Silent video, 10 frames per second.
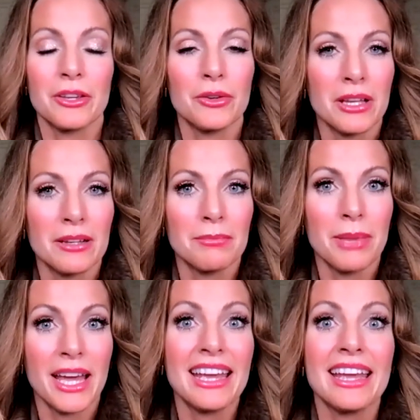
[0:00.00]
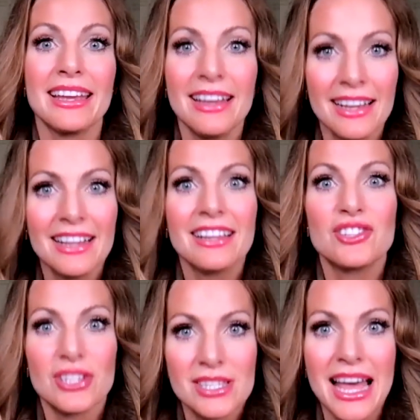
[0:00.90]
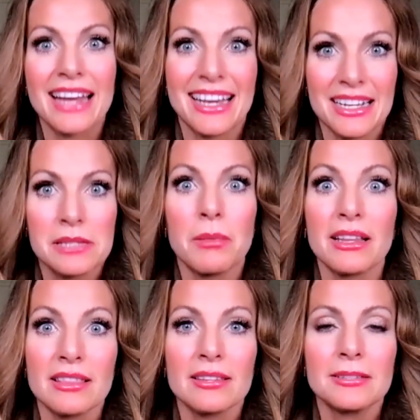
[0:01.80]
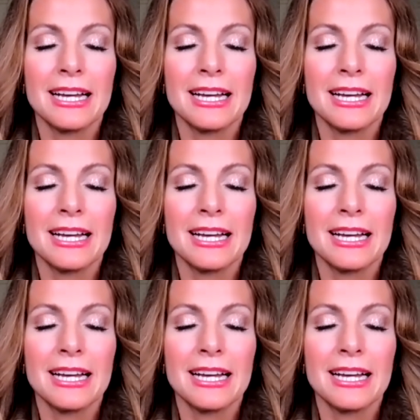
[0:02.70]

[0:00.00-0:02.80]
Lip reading: you can pay just that next month.